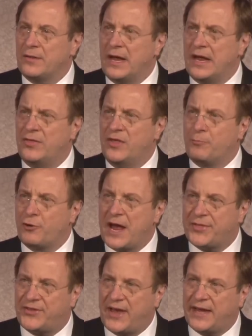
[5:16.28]
in the
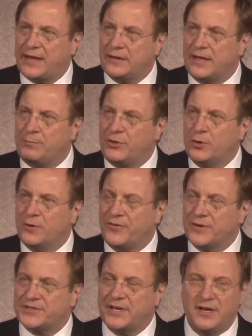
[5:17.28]
breathtakingly
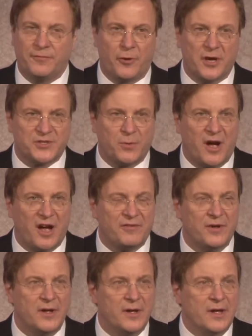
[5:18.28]
beautiful city of Wrocław,
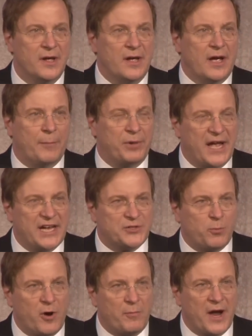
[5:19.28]
a place
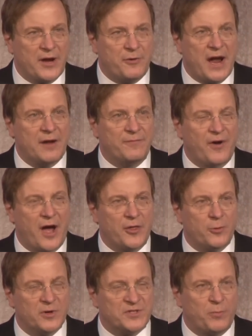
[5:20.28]
where my
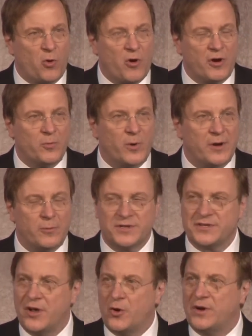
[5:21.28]
grandfather was born when it
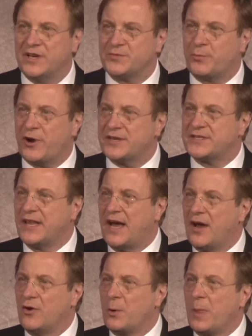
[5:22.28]
was known as
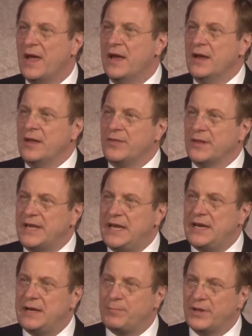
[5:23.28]
Breslau, the
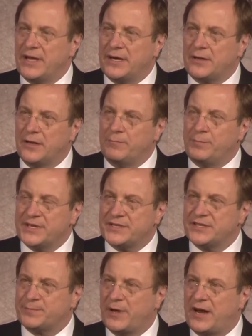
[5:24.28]
leading political and
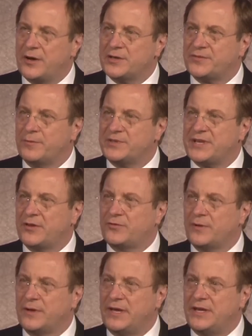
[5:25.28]
business players from
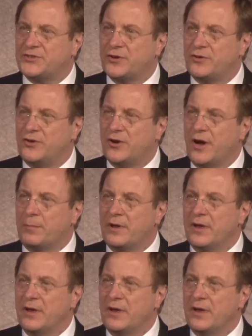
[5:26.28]
Central and Eastern Europe,